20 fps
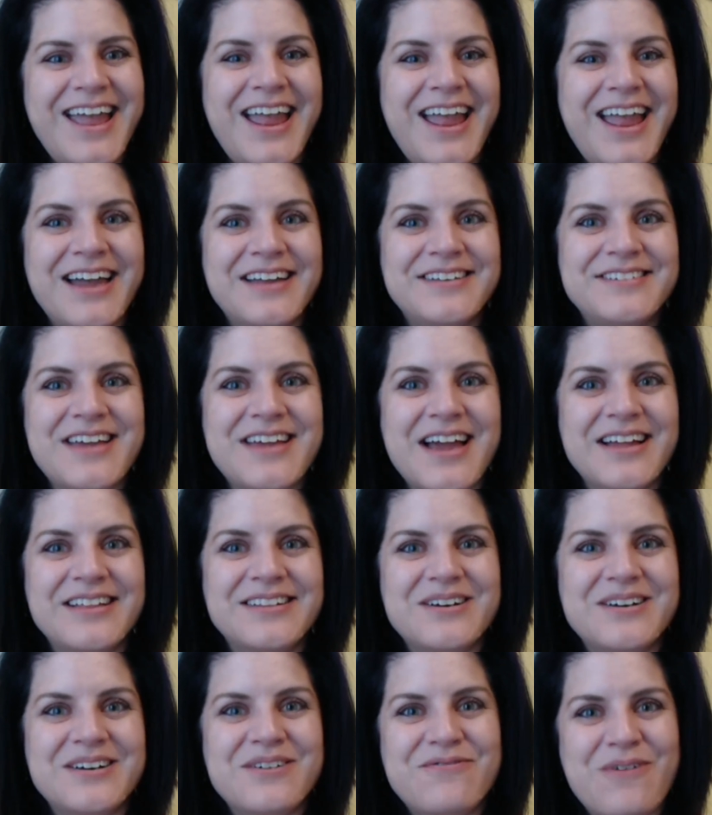And I
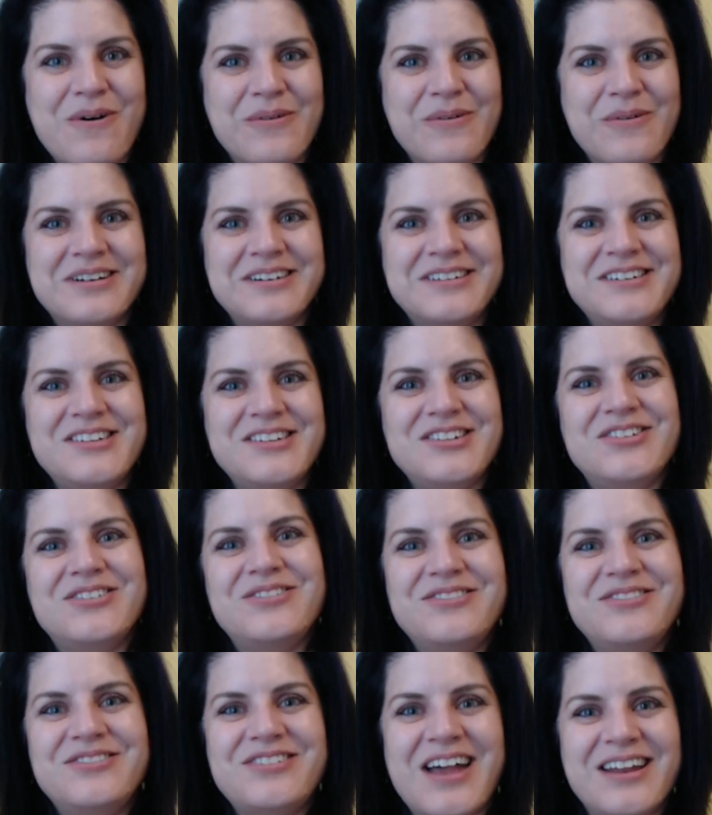look forward
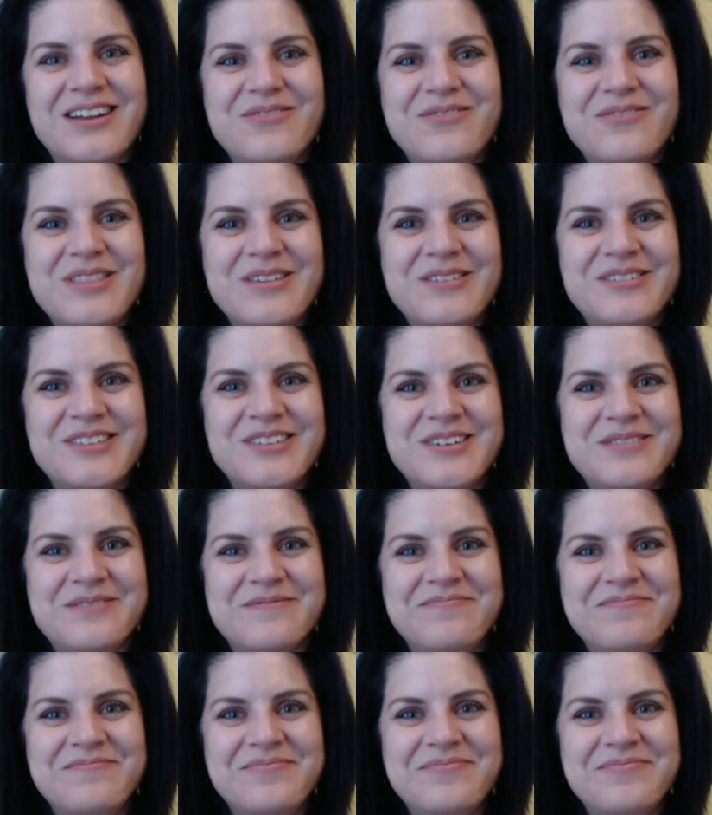to chatting with you soon.